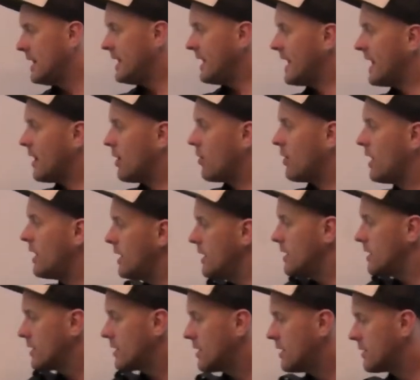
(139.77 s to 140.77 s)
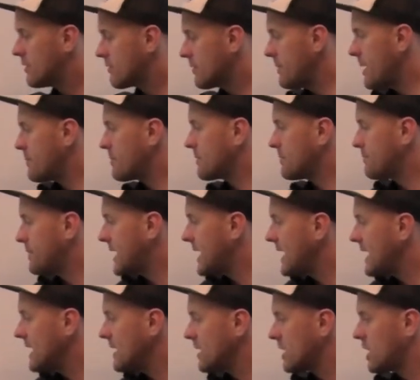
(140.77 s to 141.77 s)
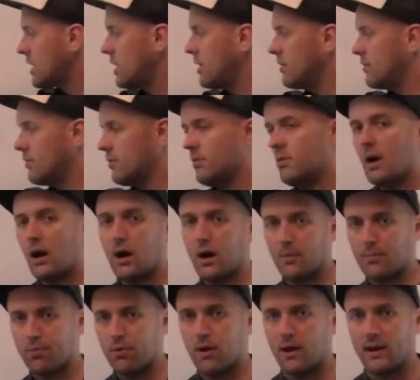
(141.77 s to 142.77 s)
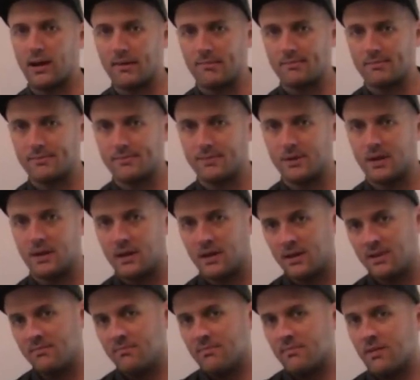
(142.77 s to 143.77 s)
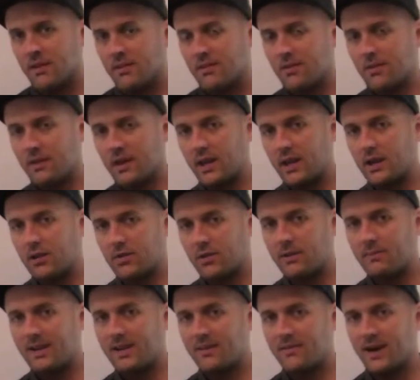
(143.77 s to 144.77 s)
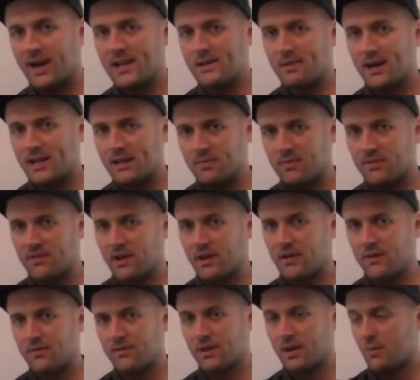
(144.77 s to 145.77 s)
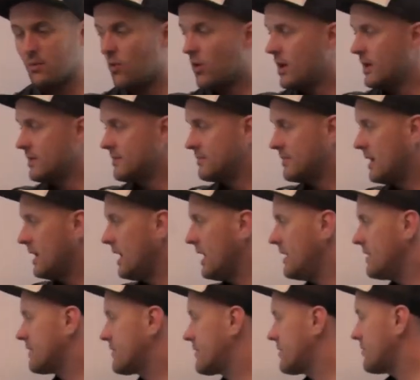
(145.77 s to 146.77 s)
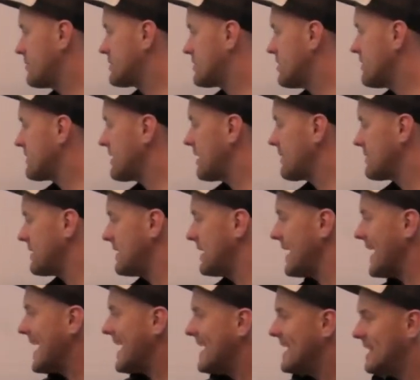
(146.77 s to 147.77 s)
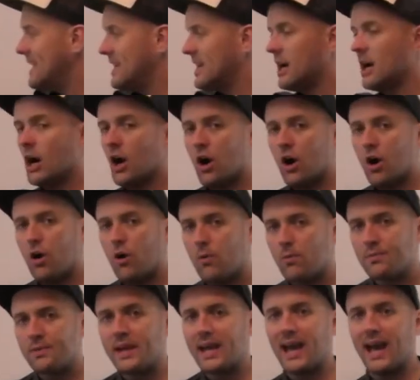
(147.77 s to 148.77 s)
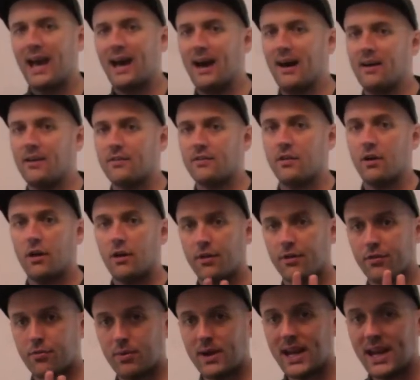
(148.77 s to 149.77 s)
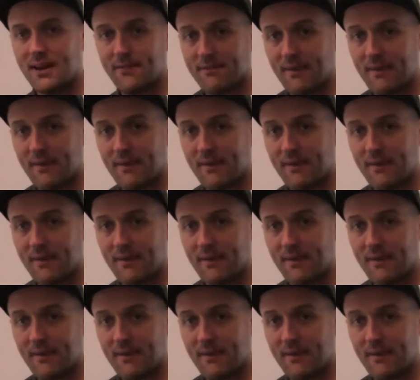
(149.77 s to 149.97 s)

Now, remember, p and q are prime. So they can only be divided by themselves and 1. And so it turns out that n only has three